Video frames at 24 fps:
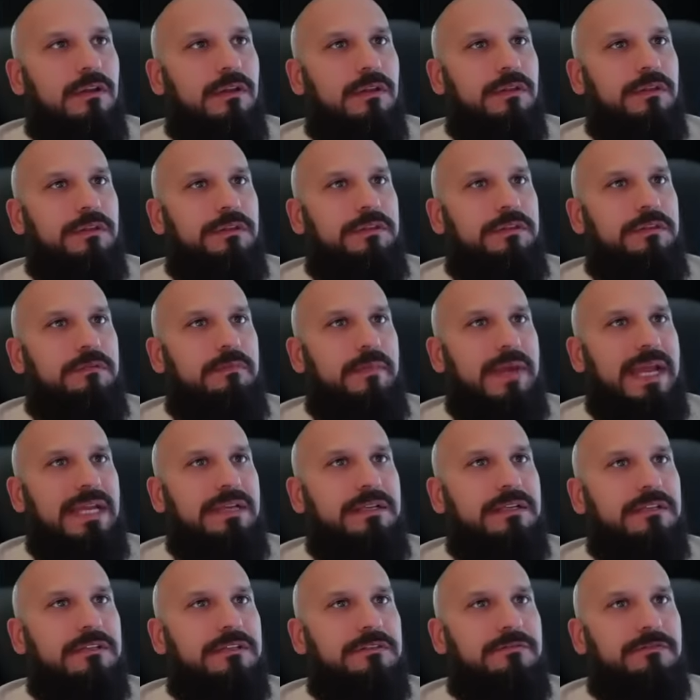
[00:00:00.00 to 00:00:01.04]
the
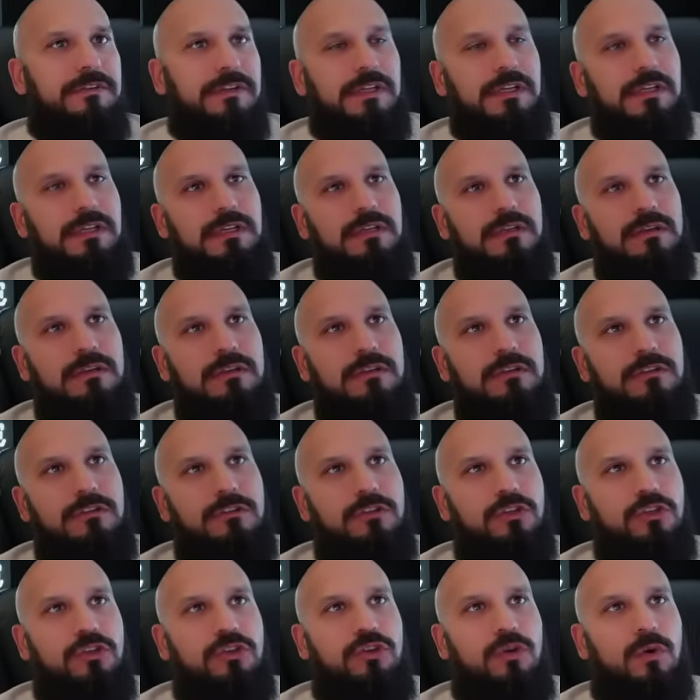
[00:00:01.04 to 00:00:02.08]
maintenance fee to
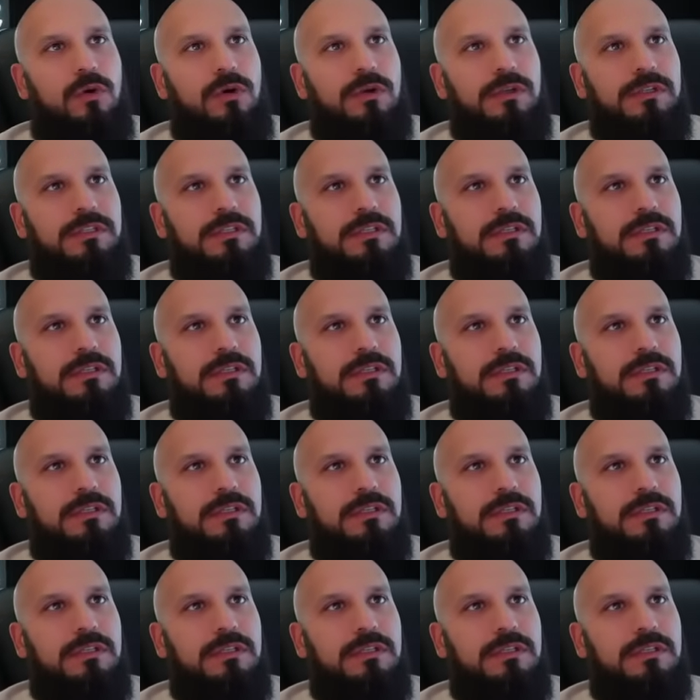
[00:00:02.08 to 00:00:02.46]
short